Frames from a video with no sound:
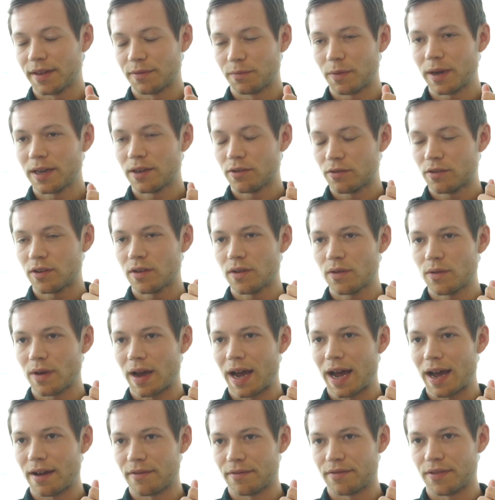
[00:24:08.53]
is when you
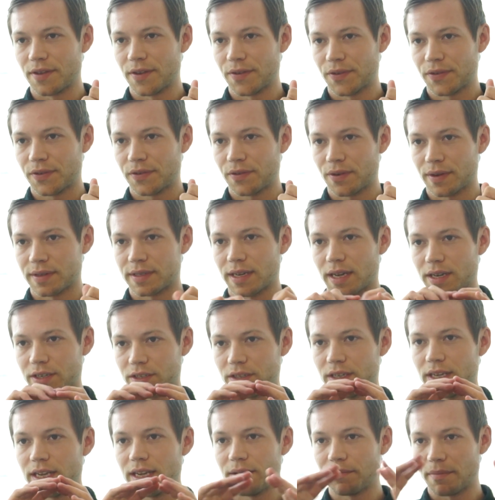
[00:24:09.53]
do have this
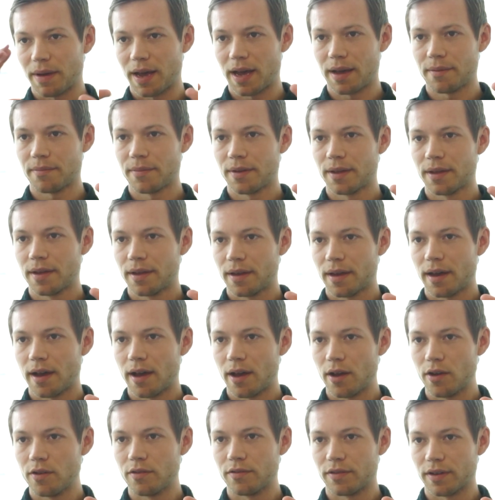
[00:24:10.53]
transaction heat map
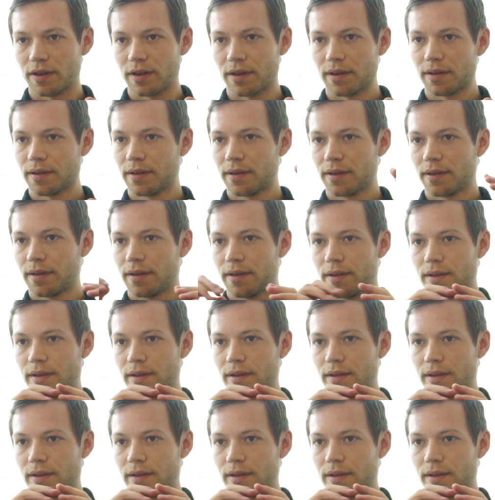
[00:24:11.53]
over